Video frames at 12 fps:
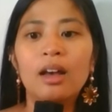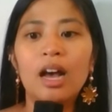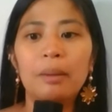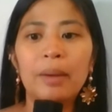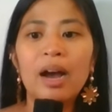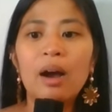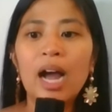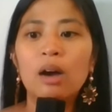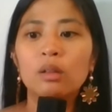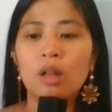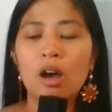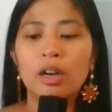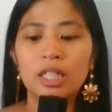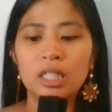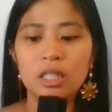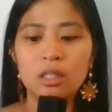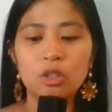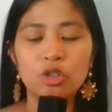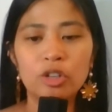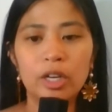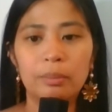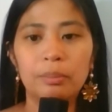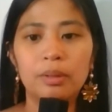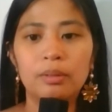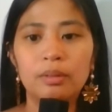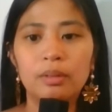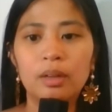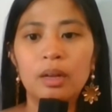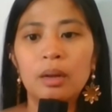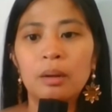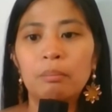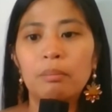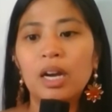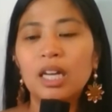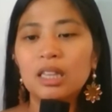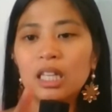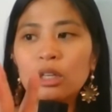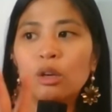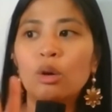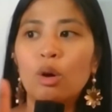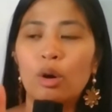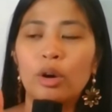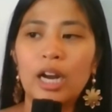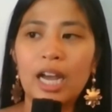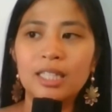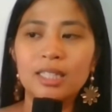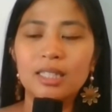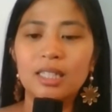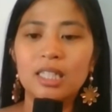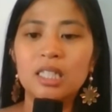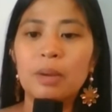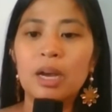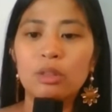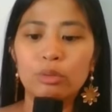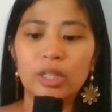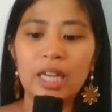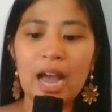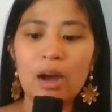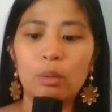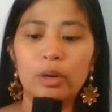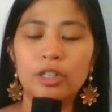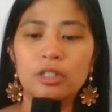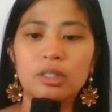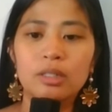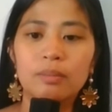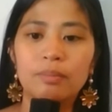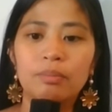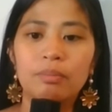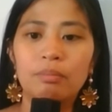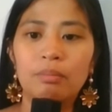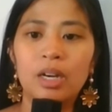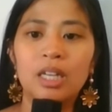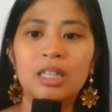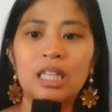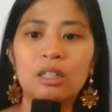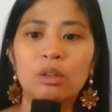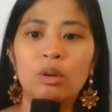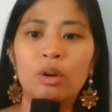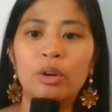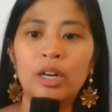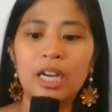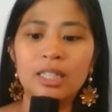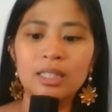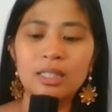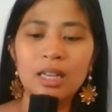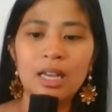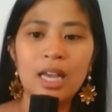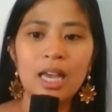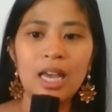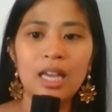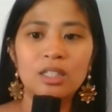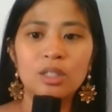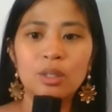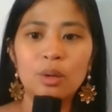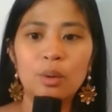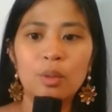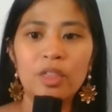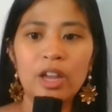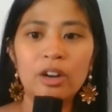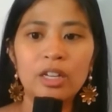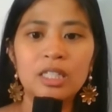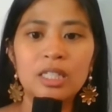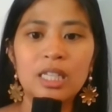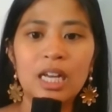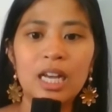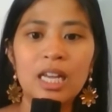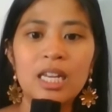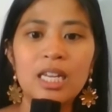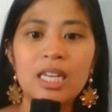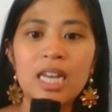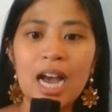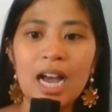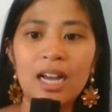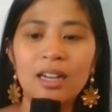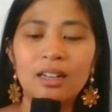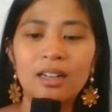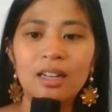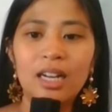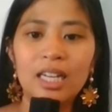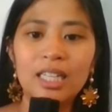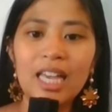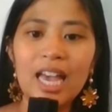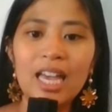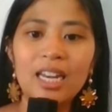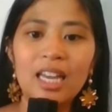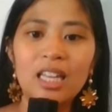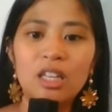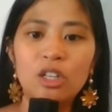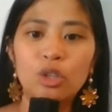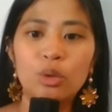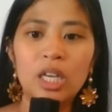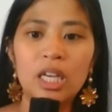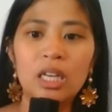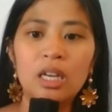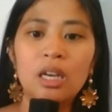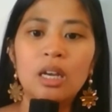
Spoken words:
About how long is the trip? Mga 3 oras. It's about 3 hours. Mga 3 oras. So there is the na again, and then you can